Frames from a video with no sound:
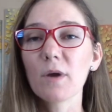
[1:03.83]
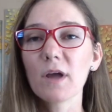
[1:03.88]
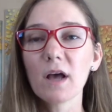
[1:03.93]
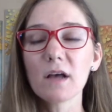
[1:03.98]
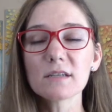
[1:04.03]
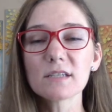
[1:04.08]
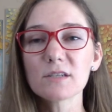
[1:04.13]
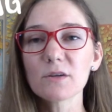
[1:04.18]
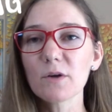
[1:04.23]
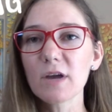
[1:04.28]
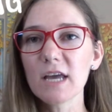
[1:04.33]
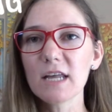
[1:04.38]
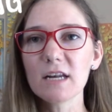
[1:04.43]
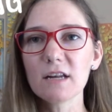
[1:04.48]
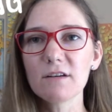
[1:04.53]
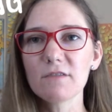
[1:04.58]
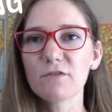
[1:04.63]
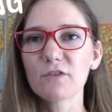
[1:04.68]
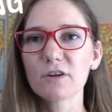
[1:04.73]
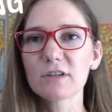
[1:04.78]
also
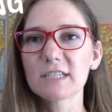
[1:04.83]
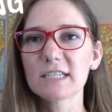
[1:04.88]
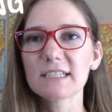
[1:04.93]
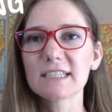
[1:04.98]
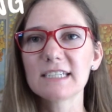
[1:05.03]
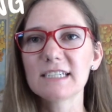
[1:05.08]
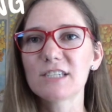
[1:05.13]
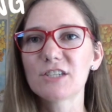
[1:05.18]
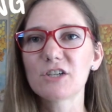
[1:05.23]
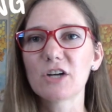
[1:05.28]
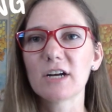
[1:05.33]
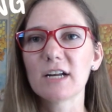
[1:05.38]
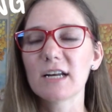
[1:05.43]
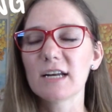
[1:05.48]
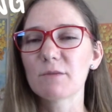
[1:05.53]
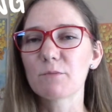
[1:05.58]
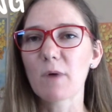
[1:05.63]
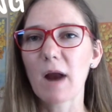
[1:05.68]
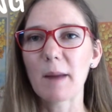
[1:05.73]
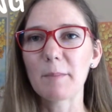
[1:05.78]
inadvertently
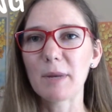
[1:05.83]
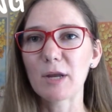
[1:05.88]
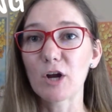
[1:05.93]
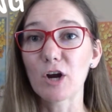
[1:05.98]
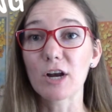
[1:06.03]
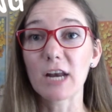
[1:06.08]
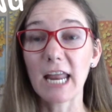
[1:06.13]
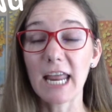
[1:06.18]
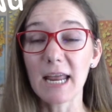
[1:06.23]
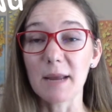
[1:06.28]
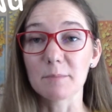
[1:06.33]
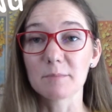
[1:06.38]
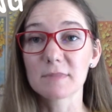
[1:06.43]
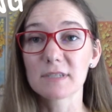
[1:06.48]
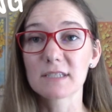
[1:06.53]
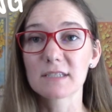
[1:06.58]
started rhyming our names.